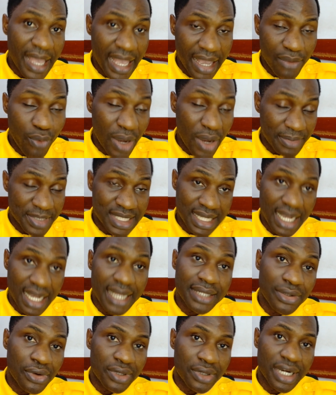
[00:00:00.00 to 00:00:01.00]

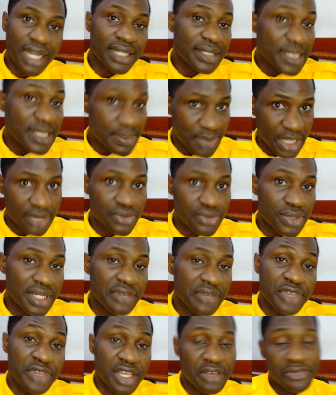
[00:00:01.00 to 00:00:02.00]
website, all right, speak to
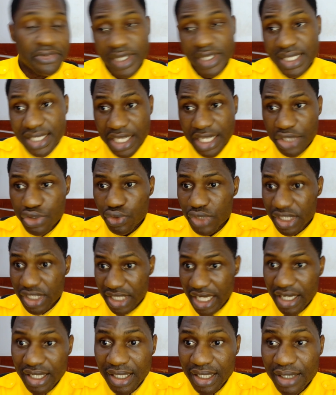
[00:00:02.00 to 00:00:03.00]
the VFS, then you
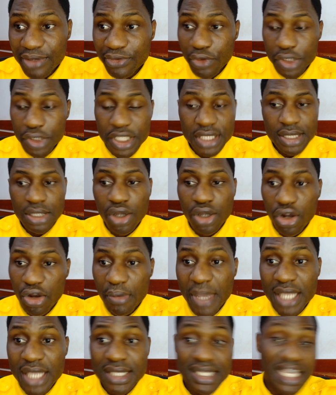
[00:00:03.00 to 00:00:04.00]
check for these
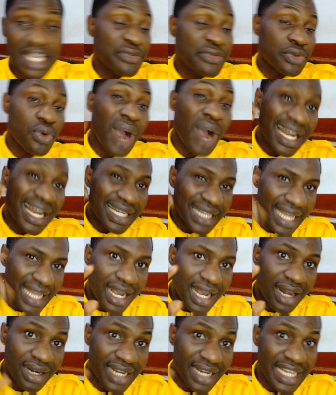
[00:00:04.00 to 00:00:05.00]
documents if you are
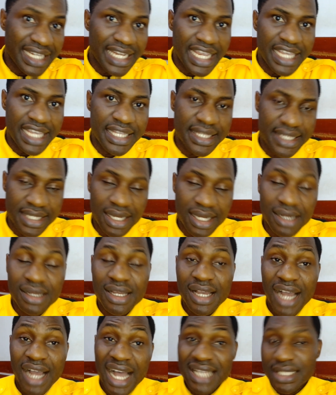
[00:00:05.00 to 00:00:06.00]
legal in India.
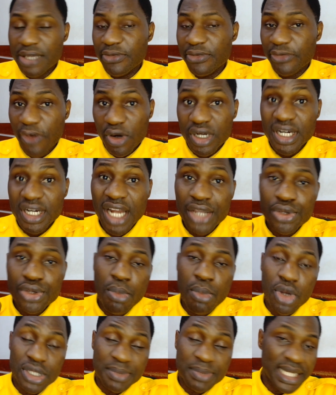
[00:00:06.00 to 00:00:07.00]
As a foreigner, you
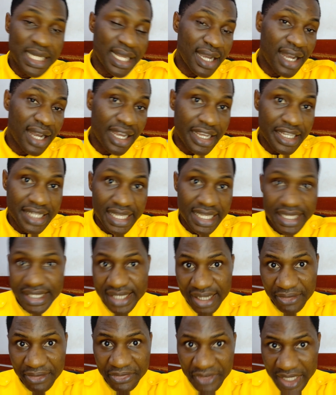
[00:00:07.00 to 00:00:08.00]
must be legal in
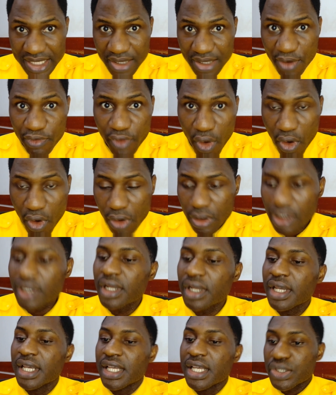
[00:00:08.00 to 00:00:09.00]
India, first of all.
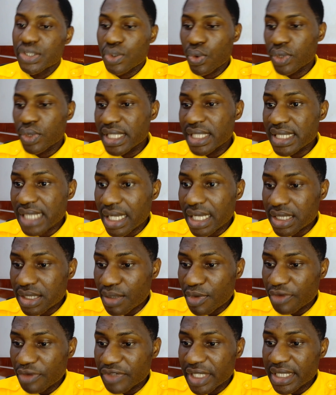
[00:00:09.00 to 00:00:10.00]
So these are
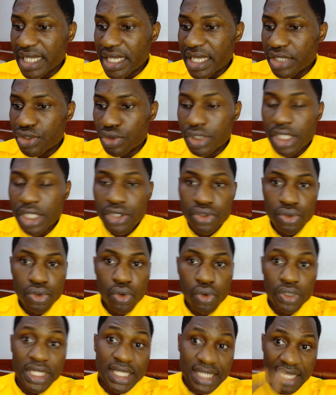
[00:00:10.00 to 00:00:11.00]
some of the things you need to
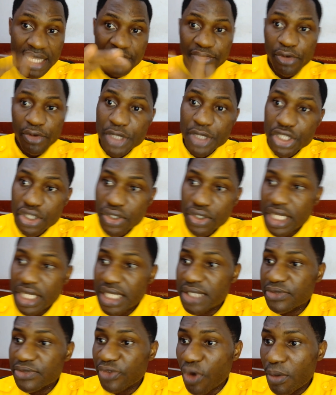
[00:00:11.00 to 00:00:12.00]
know. This information
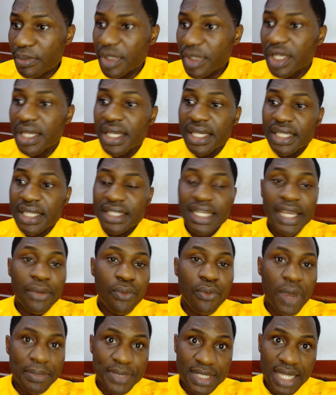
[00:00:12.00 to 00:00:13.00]
is from the
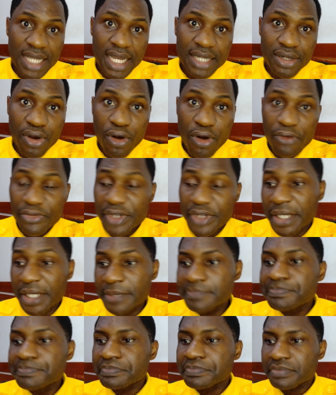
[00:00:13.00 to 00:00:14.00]
website of the